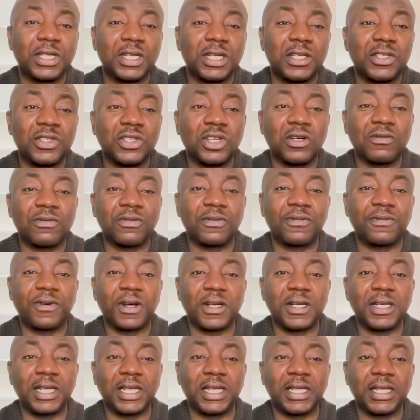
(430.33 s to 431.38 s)
sort of a
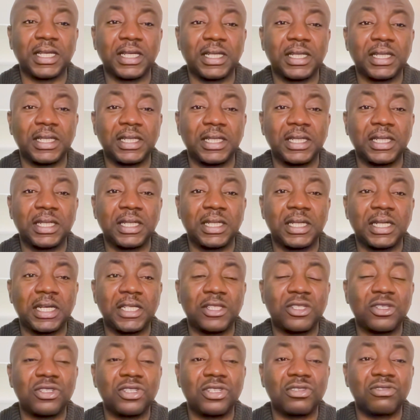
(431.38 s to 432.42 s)
funding
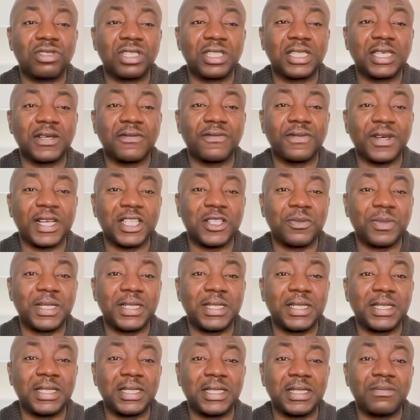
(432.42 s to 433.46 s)
to de-risk
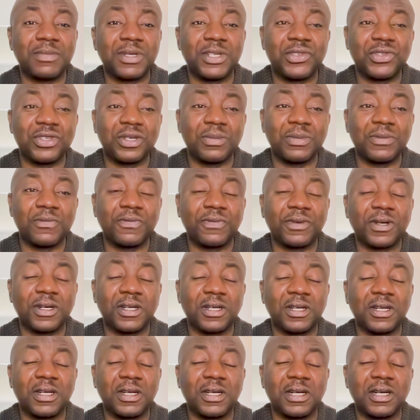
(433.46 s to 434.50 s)
investment in the midstream
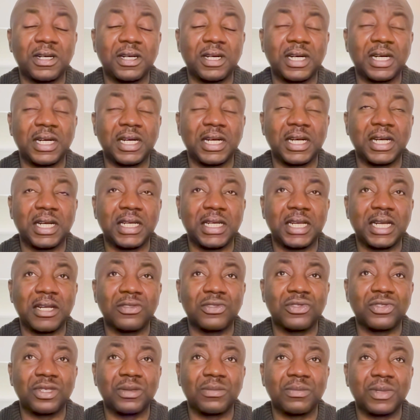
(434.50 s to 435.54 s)
and
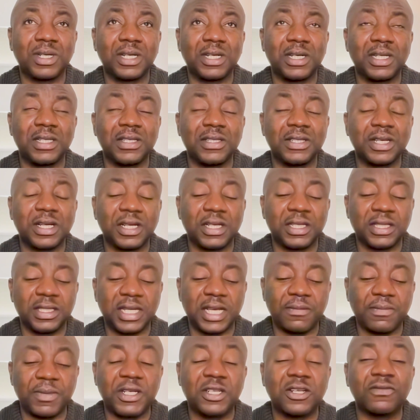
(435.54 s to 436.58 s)
downstream
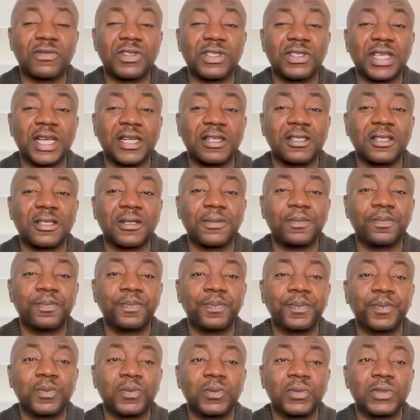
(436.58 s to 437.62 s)
segment of the sector.
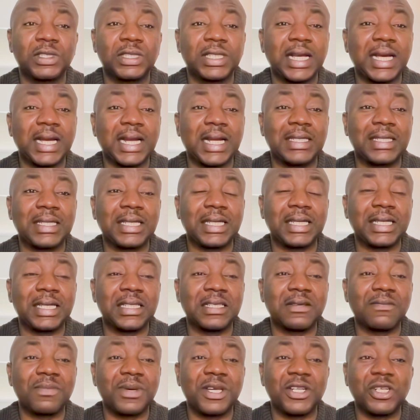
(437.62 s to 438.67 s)
That, I think,
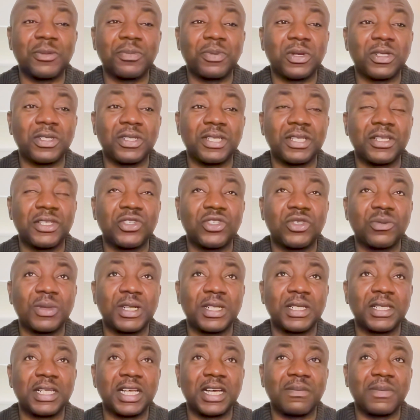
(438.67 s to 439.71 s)
is a major policy
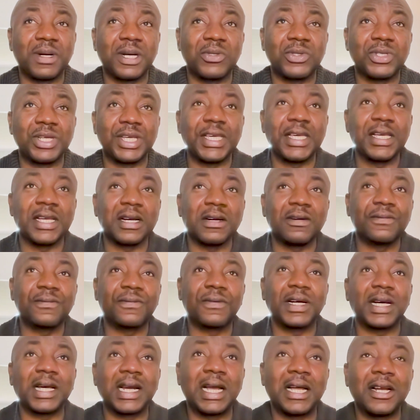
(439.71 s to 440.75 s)
instrument. They're about taking
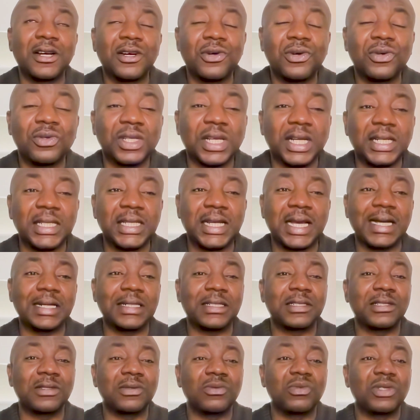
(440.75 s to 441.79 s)
off, and I know that
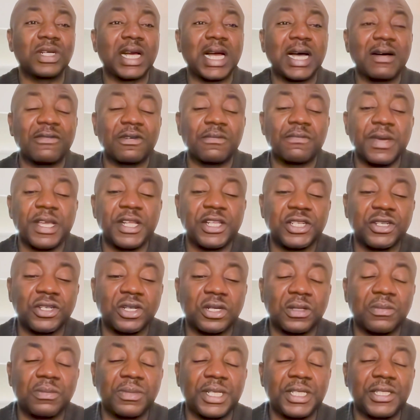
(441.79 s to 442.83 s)
that would have a
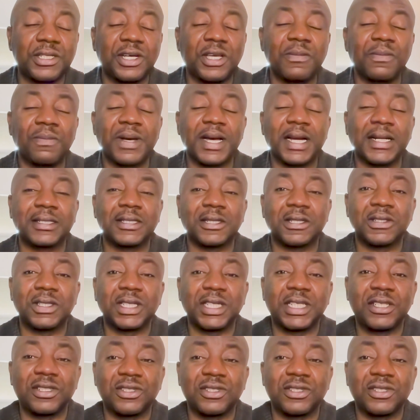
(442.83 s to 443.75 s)
major, major impact on the